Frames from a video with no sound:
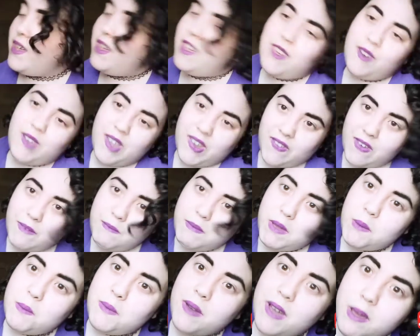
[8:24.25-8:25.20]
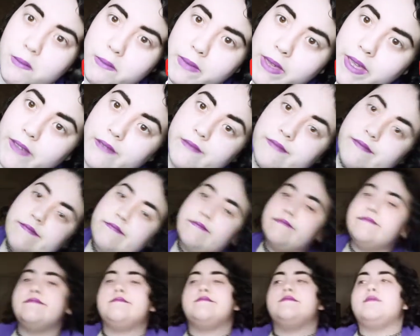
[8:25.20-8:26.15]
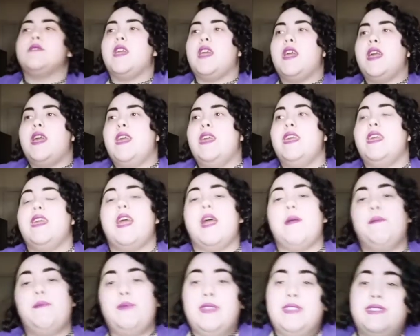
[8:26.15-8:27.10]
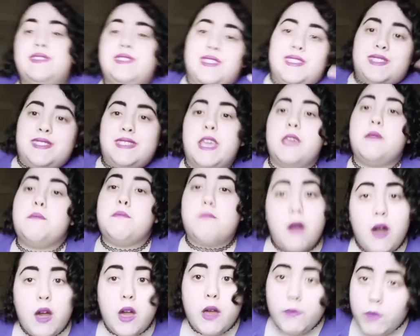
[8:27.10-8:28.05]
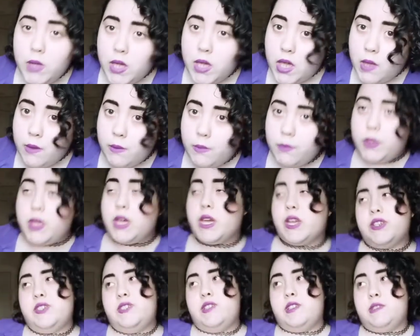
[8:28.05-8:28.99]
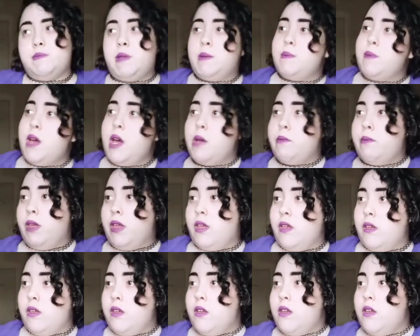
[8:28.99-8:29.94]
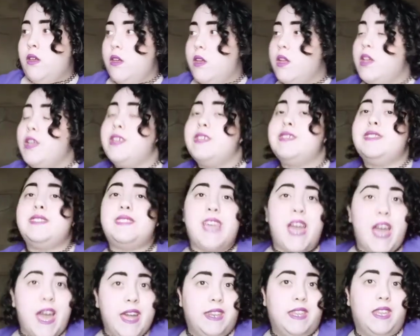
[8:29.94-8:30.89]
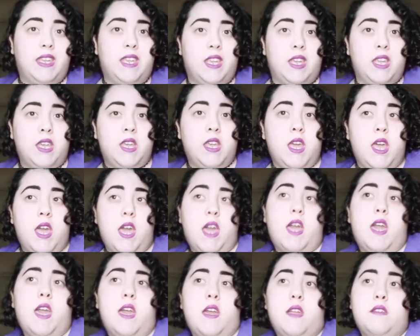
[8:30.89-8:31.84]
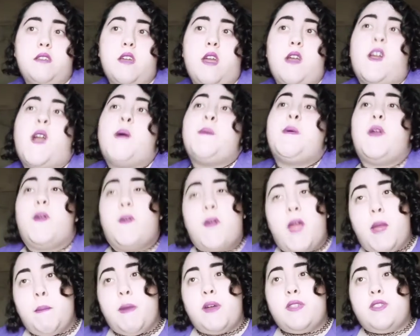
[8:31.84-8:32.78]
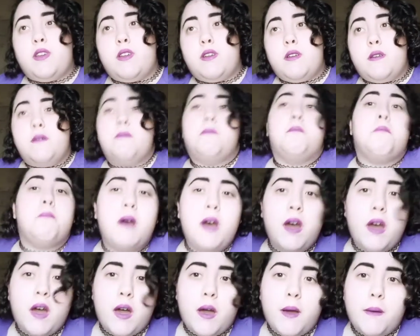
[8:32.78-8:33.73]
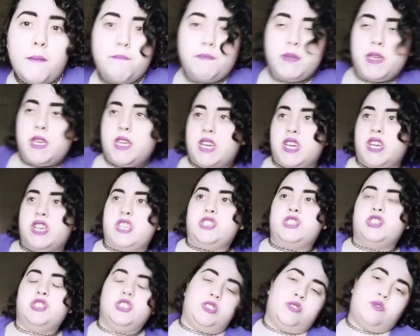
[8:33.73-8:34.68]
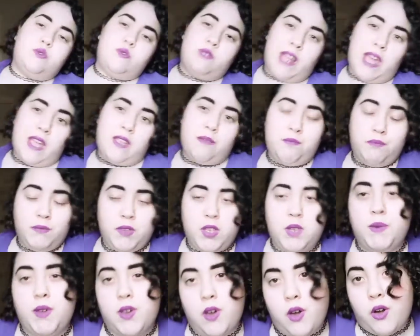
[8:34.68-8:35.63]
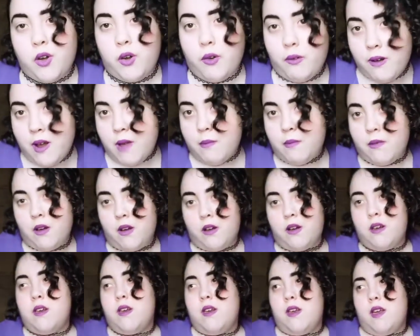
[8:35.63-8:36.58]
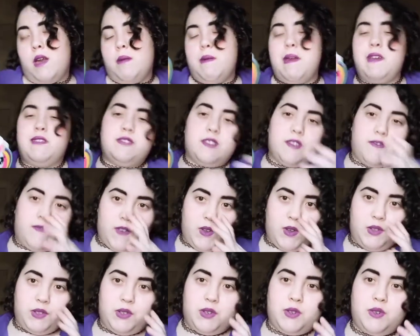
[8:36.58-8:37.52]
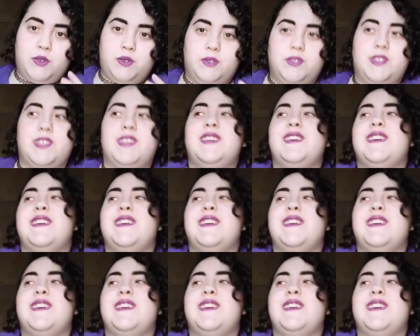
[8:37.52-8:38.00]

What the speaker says: It was from my mommy. Yeah, I'm used to saying mommy because she's my mommy, and daddy, and I call my grandmother mom because she don't like to be called grandma. It makes her feel old.